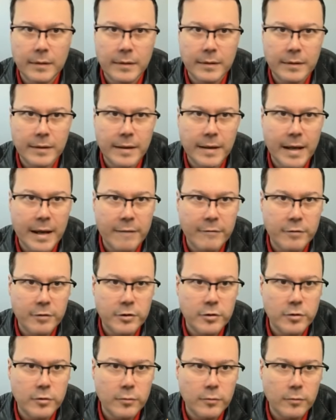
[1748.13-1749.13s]
They have
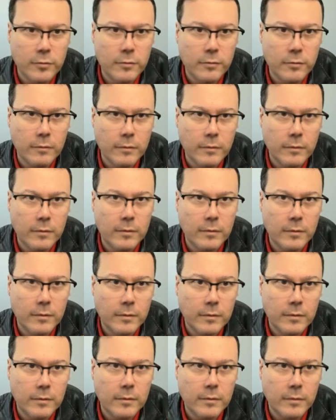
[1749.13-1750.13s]
2
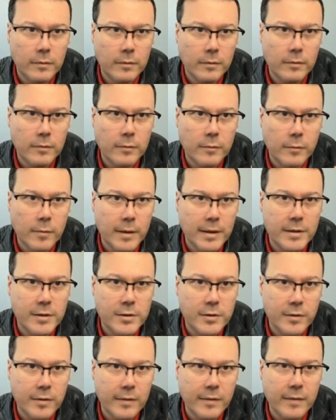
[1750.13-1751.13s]

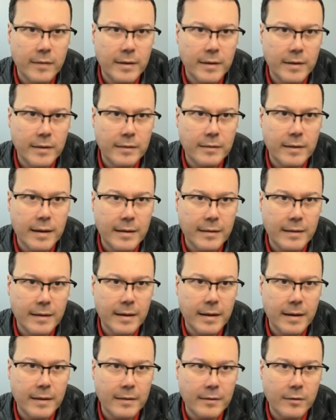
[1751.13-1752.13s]
creatures here that
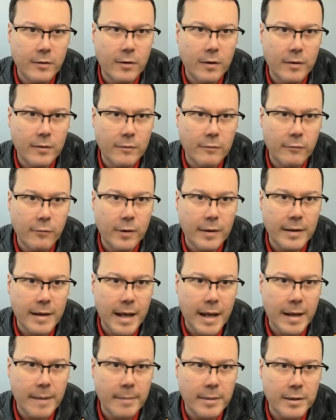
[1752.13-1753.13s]
can cause 4
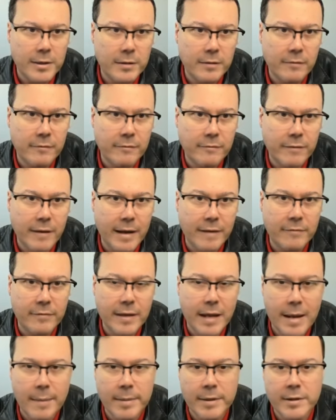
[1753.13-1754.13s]
damage, 5
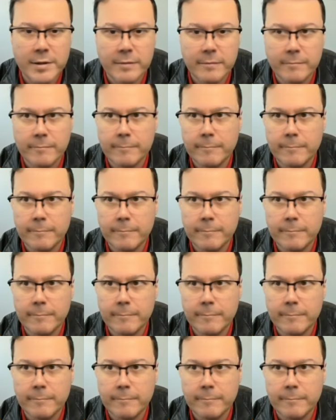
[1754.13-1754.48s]
damage.